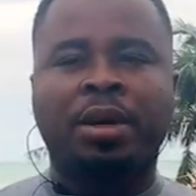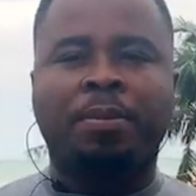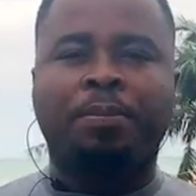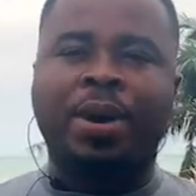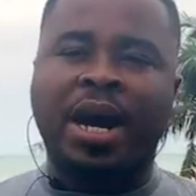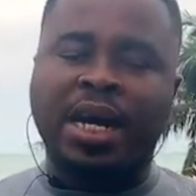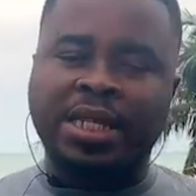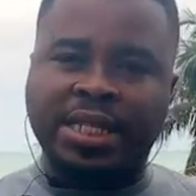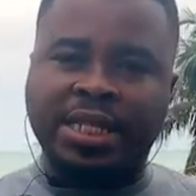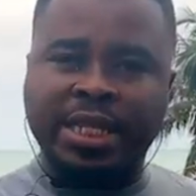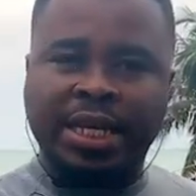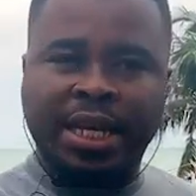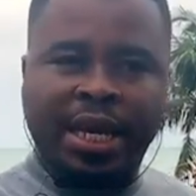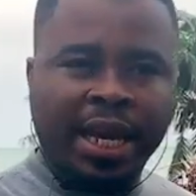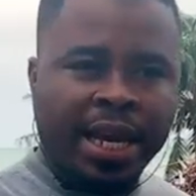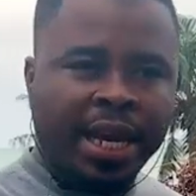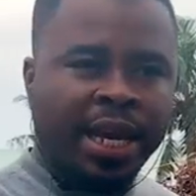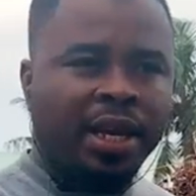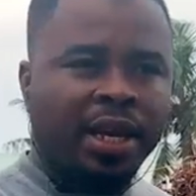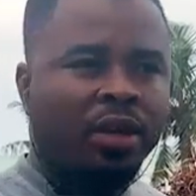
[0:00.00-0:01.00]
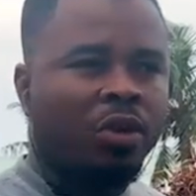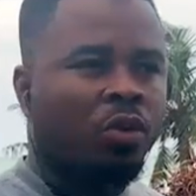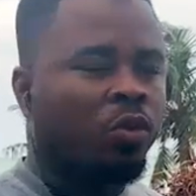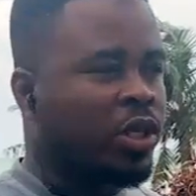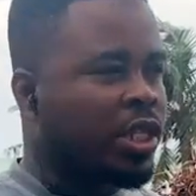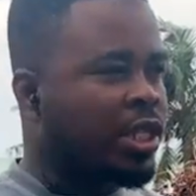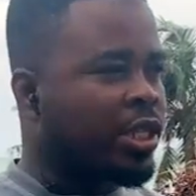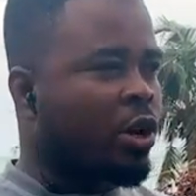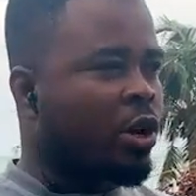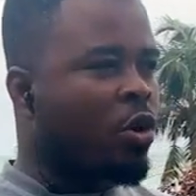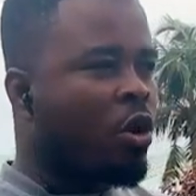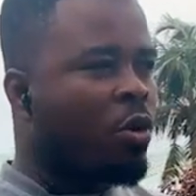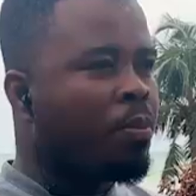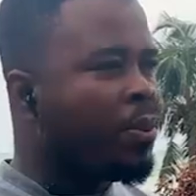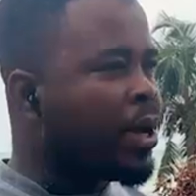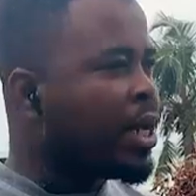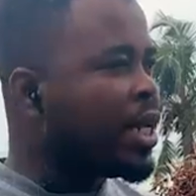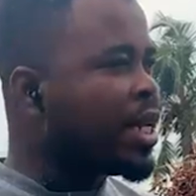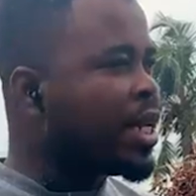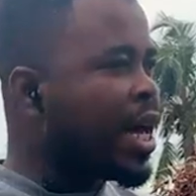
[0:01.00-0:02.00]
party A, which is the
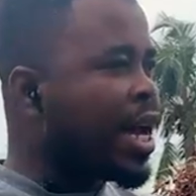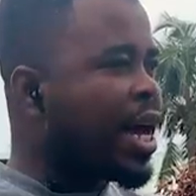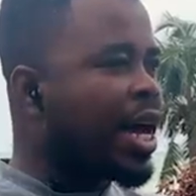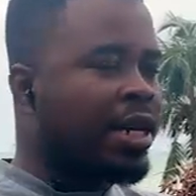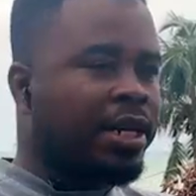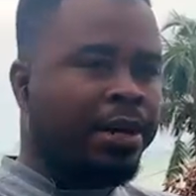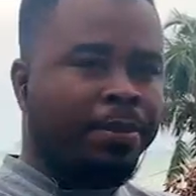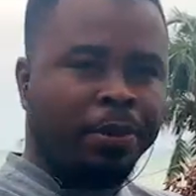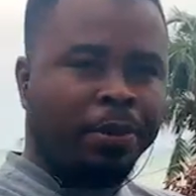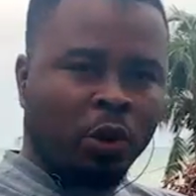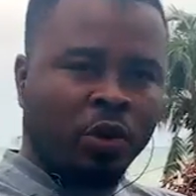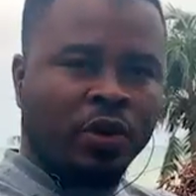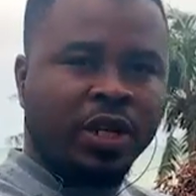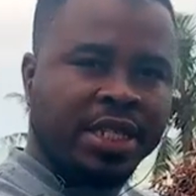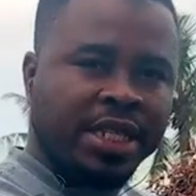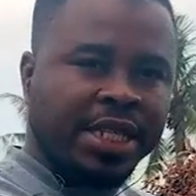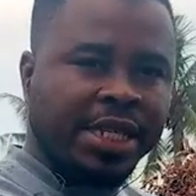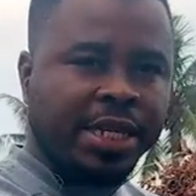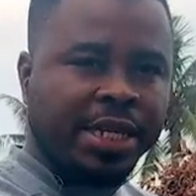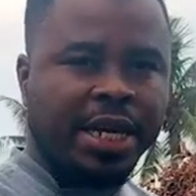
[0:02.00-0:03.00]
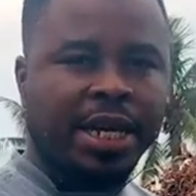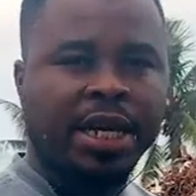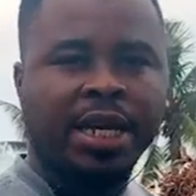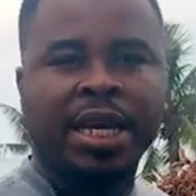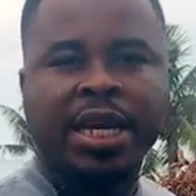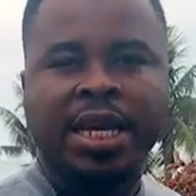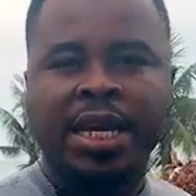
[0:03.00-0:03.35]
company that had the buildings here,